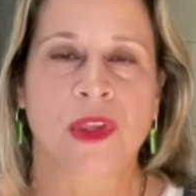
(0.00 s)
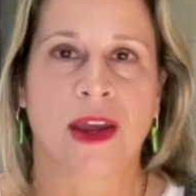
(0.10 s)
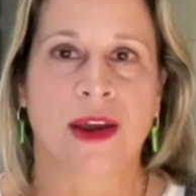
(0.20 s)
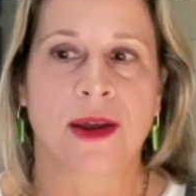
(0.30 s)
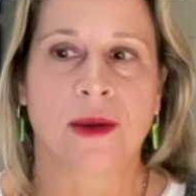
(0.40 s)

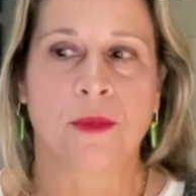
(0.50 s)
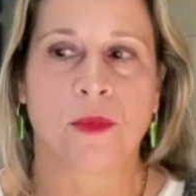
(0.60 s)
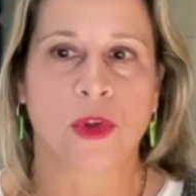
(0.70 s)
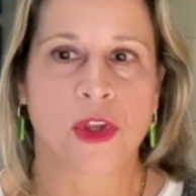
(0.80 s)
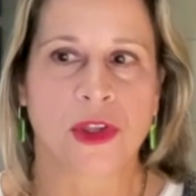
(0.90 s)
Um,
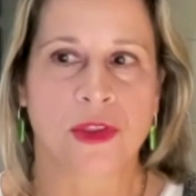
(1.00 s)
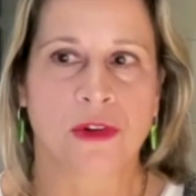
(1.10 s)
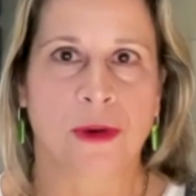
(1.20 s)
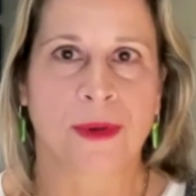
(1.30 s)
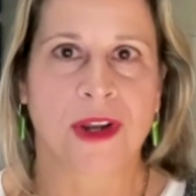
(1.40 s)
we're looking
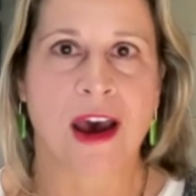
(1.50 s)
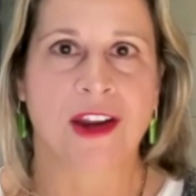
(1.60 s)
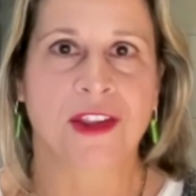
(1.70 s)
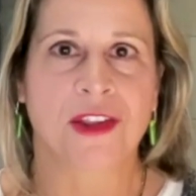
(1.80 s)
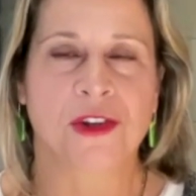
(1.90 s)
through our
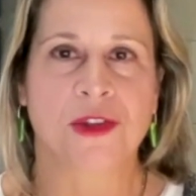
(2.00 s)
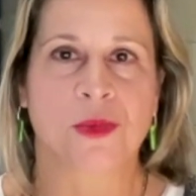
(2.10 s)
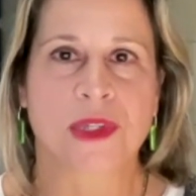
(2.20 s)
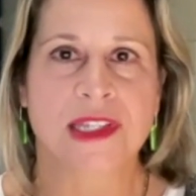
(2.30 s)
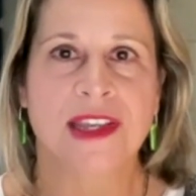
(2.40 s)
binoculars and
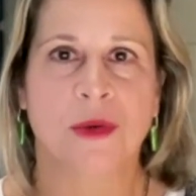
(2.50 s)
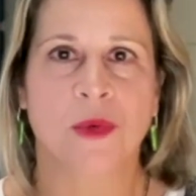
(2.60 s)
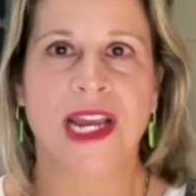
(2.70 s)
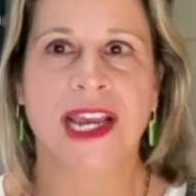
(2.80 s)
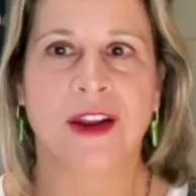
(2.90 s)
we're seeing
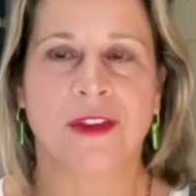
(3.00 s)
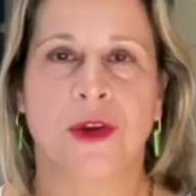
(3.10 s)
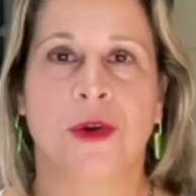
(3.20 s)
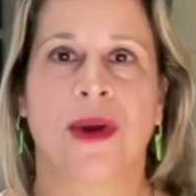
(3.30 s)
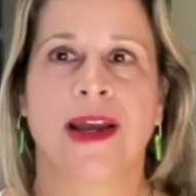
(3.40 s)
way out on the
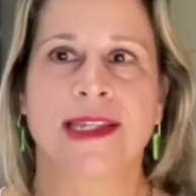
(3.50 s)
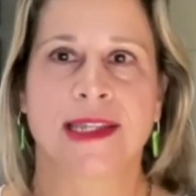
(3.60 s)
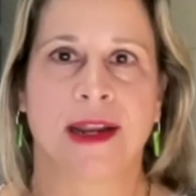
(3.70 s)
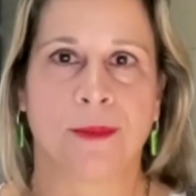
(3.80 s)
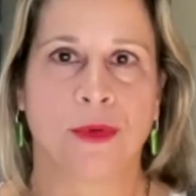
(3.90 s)

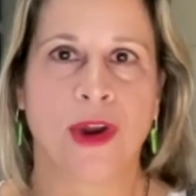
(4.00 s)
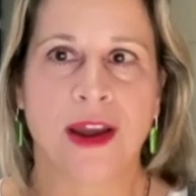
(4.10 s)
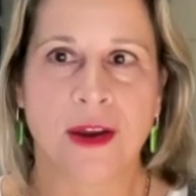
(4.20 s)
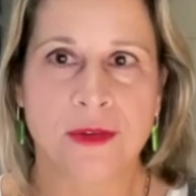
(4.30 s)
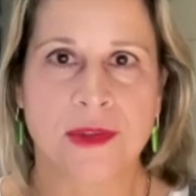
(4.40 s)
horizon a
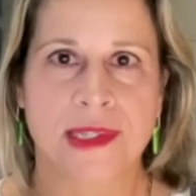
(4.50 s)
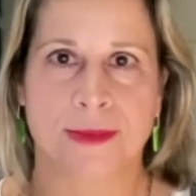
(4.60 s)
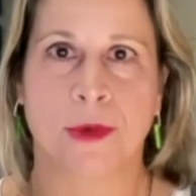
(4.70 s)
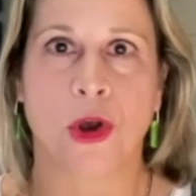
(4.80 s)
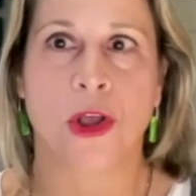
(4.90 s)
brown
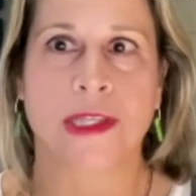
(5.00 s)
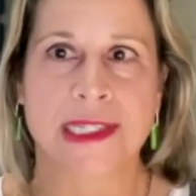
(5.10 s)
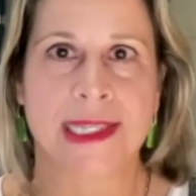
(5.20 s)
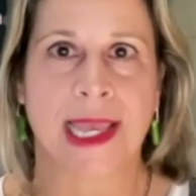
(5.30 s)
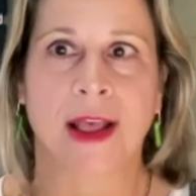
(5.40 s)
small
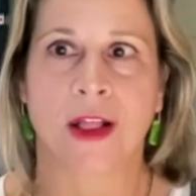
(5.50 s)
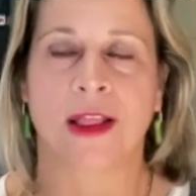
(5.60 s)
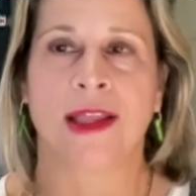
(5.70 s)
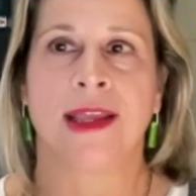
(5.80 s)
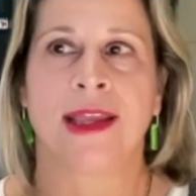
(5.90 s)
sail.